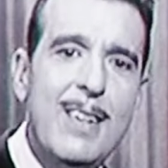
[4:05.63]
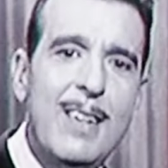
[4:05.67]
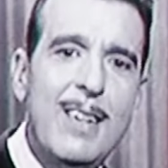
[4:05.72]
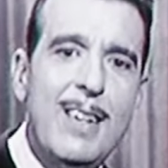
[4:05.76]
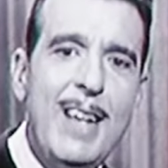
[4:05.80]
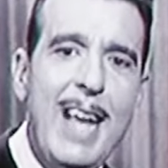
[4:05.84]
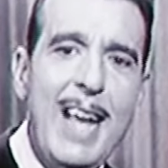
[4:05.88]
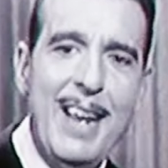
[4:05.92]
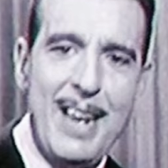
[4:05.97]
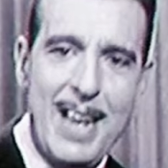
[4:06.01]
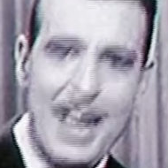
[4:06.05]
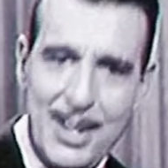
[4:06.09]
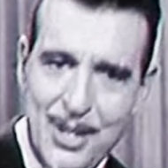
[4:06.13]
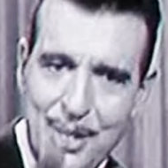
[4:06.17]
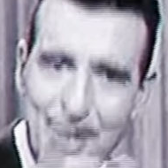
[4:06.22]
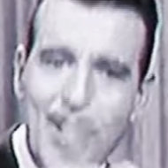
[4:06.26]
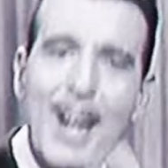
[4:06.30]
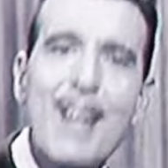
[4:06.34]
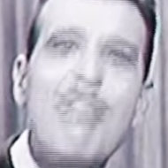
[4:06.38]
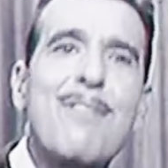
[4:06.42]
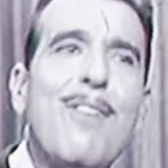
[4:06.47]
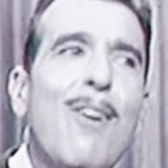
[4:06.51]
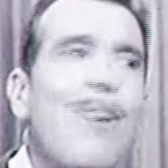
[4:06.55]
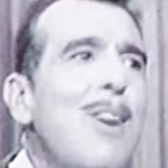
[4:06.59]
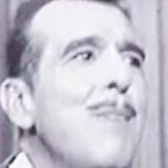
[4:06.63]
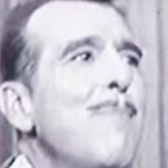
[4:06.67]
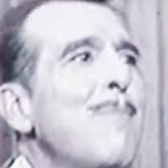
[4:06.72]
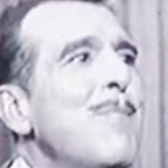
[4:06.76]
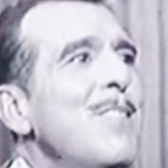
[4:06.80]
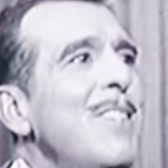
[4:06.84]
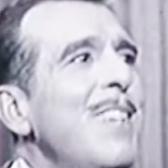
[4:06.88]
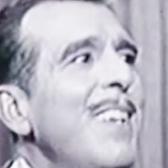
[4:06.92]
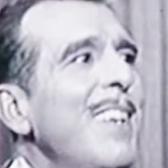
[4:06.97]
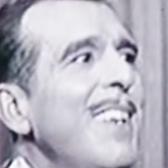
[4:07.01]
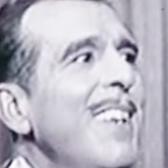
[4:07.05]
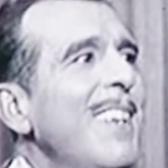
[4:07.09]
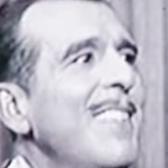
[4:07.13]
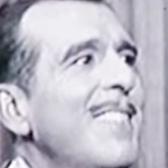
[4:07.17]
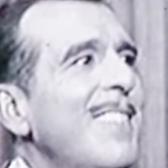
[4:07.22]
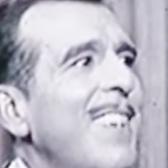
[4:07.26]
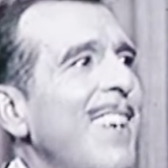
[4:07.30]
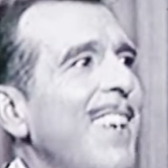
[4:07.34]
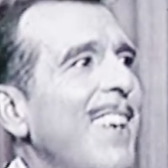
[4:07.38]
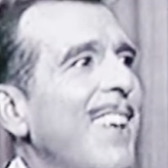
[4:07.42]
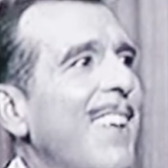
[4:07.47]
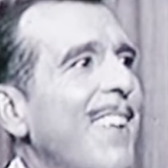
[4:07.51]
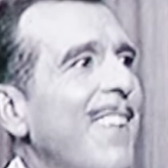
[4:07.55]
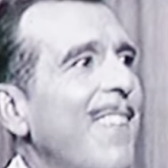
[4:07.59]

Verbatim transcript: And now you got forty percent discount."